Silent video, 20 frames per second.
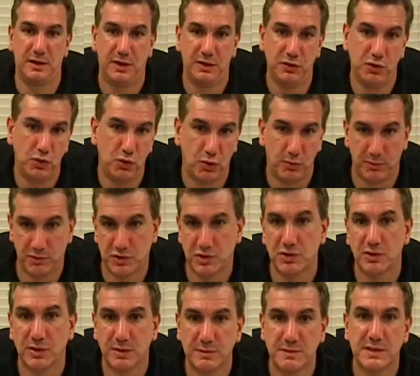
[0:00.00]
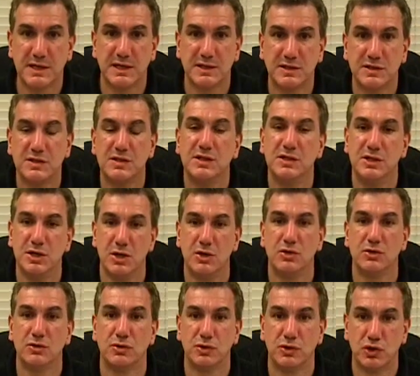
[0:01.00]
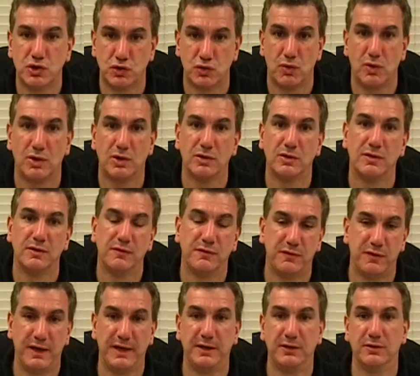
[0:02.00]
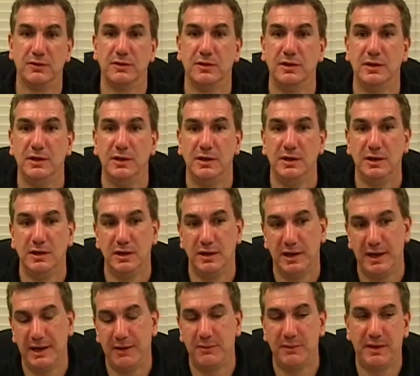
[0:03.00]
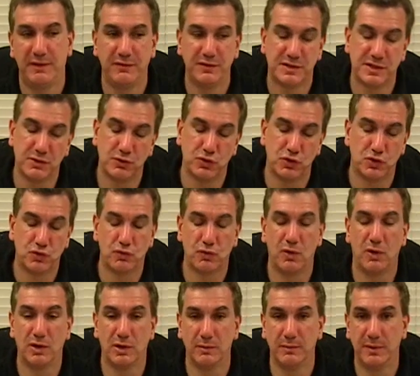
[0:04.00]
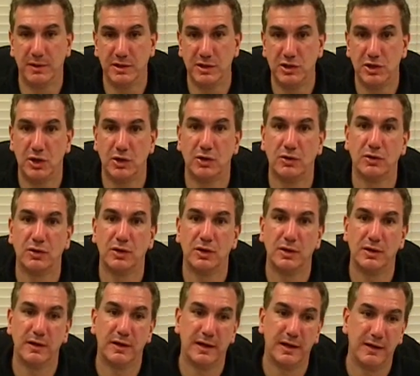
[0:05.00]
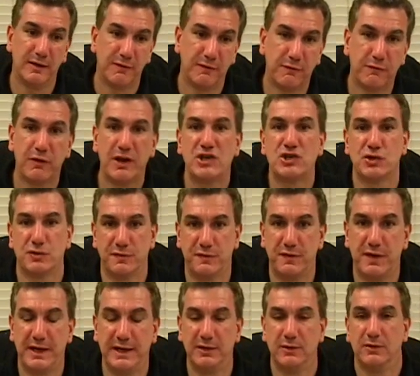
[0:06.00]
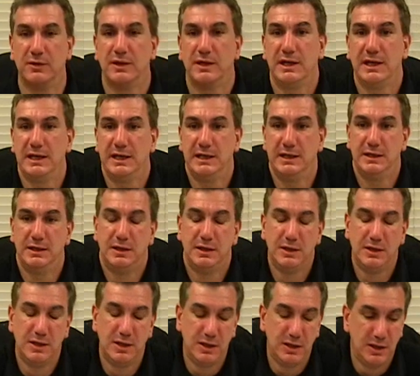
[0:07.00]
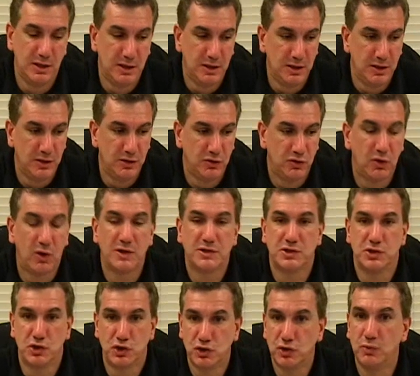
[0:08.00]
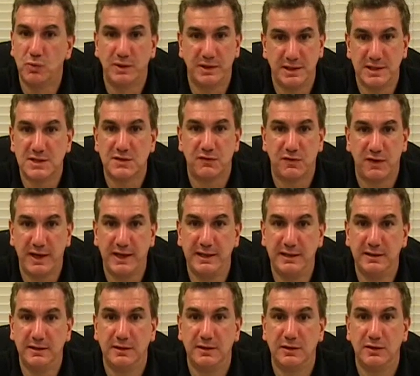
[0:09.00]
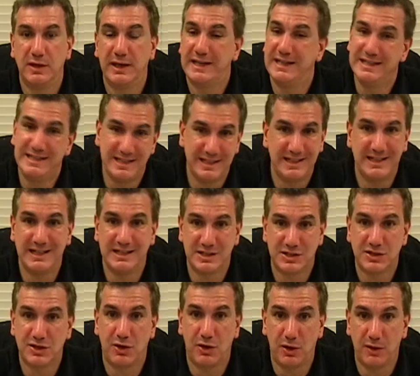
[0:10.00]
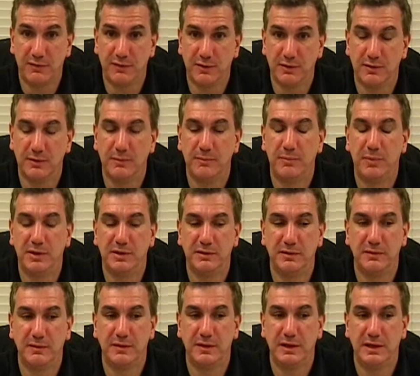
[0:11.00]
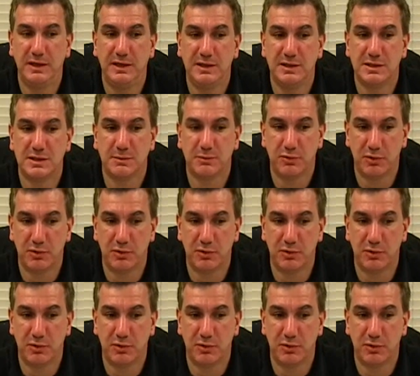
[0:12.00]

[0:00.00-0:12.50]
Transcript: under normal circumstances, the younger, stronger fighter, and I'm not even so stronger, but younger, fresher fighter in Dawson should win this fight, like he did against Tarver. But here's the